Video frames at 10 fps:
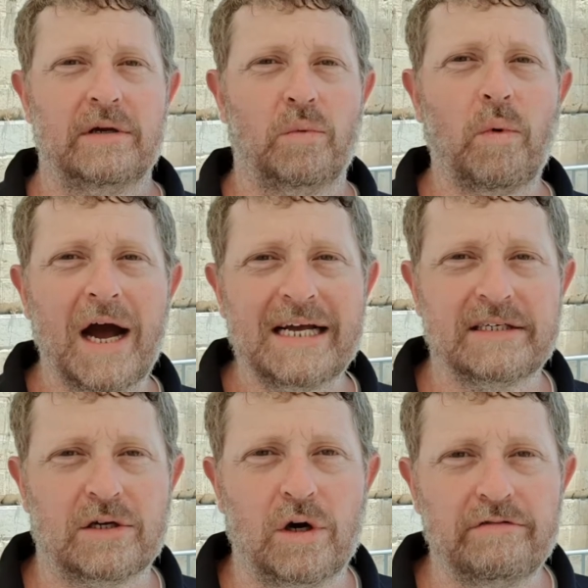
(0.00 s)
Why is
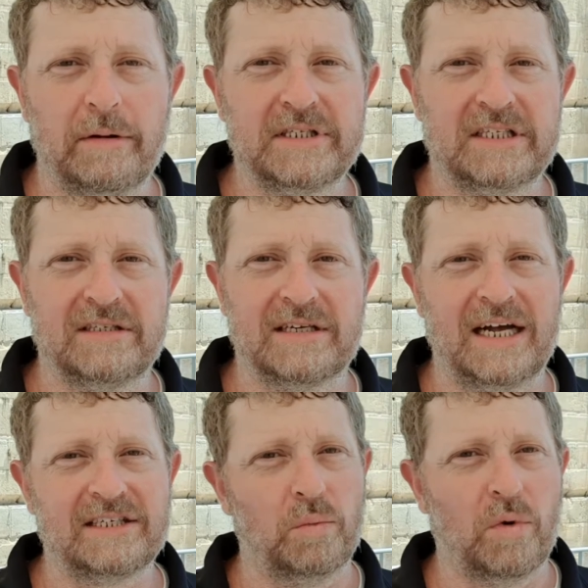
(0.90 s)
it called Robinson's
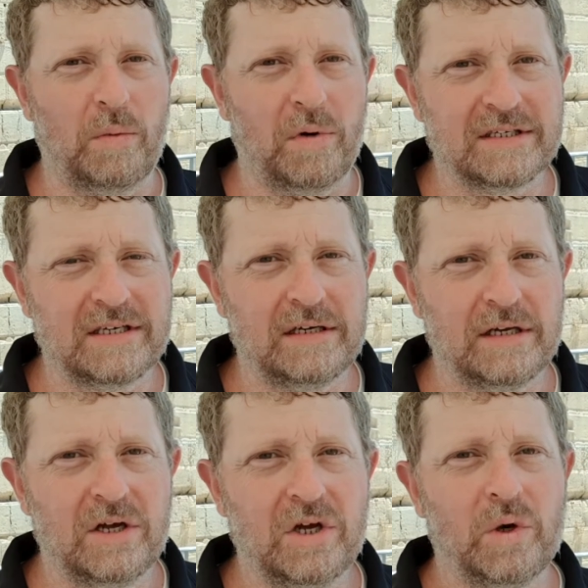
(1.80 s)
Arch, and what was it?
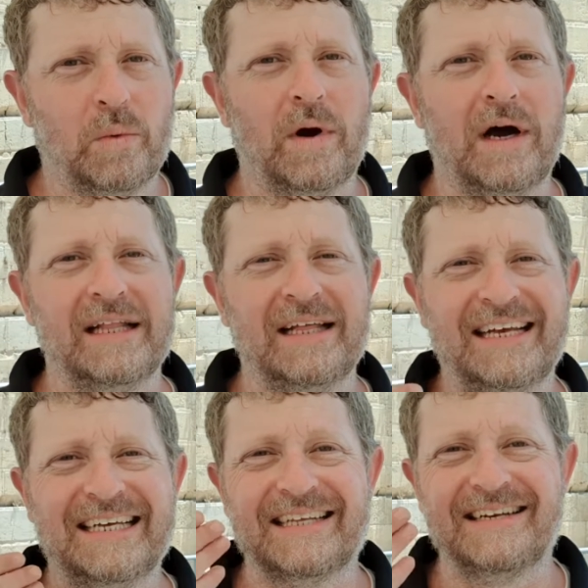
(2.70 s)
Well,
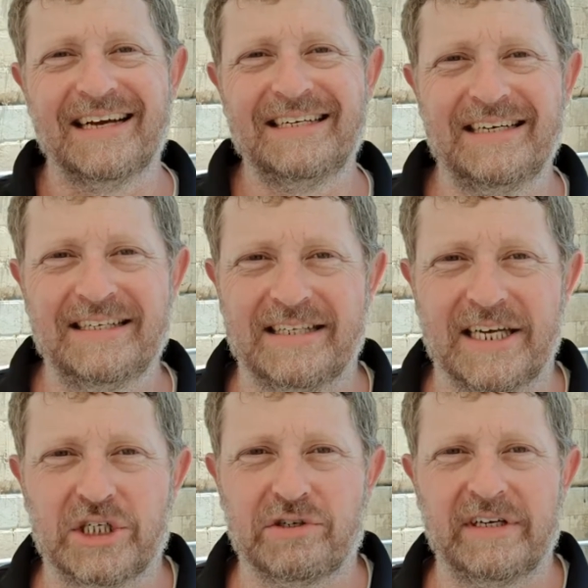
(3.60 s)
in the 19th
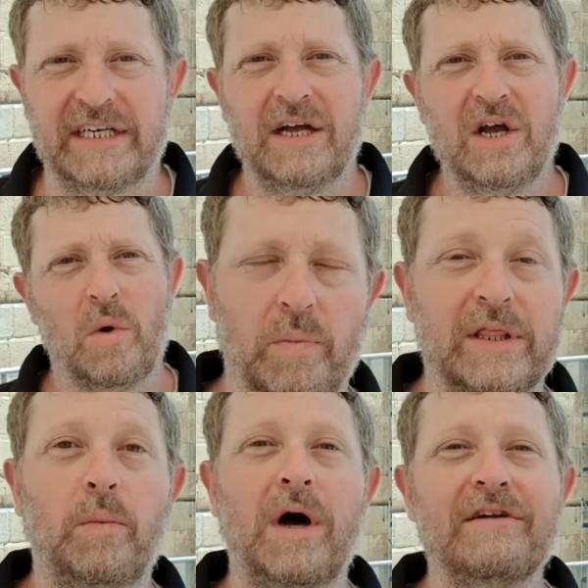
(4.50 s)
century, when
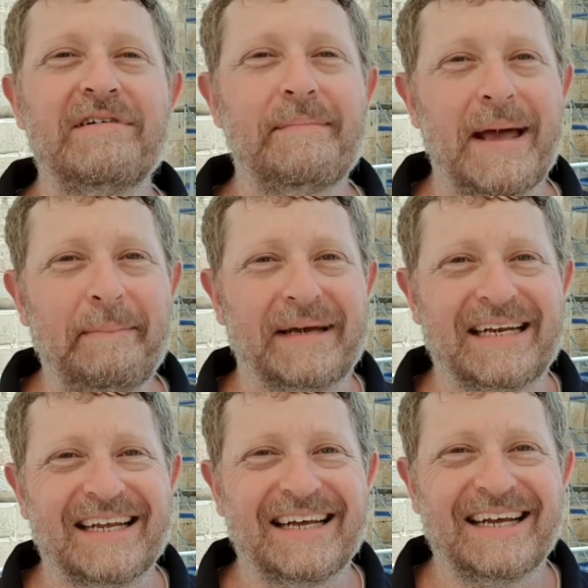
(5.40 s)
the world remembered
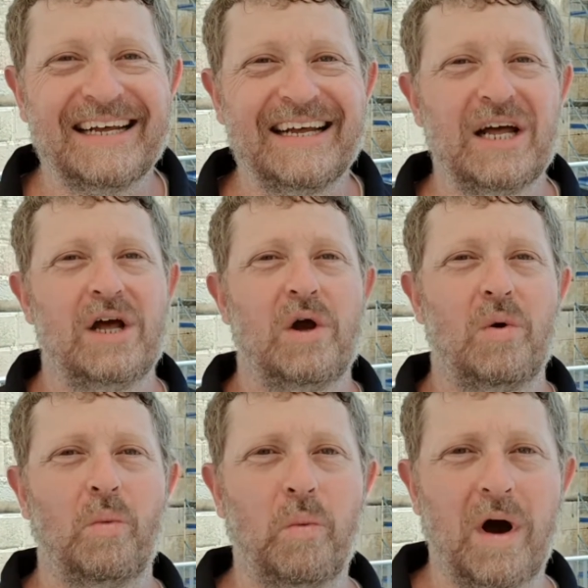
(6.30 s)

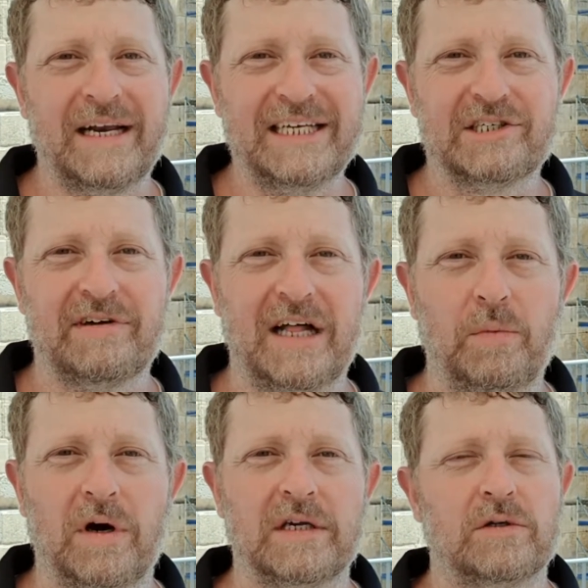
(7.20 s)
what Israel
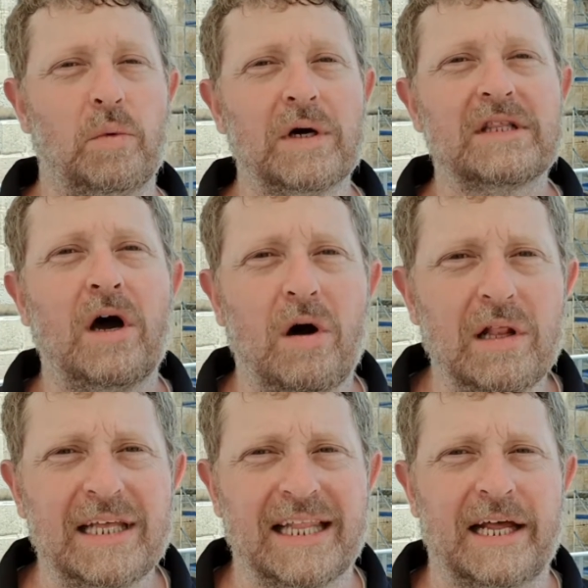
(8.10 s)
was, or what the
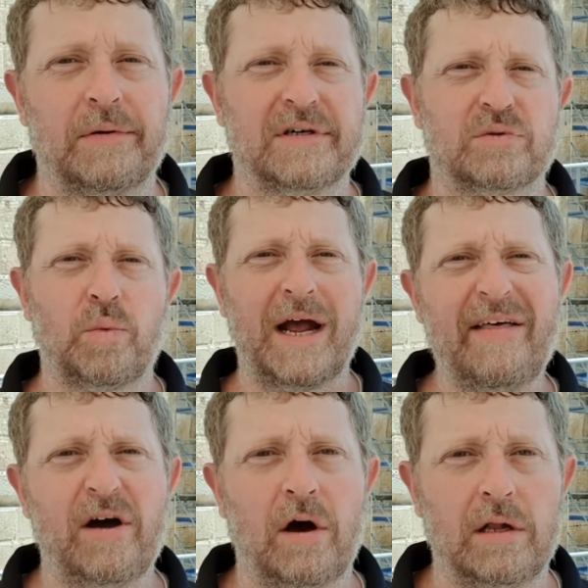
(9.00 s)
Holy Land was, where
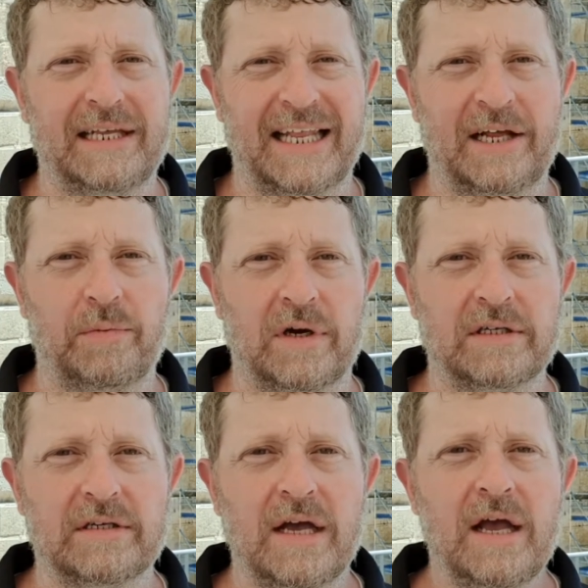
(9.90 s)
the Holy Land was,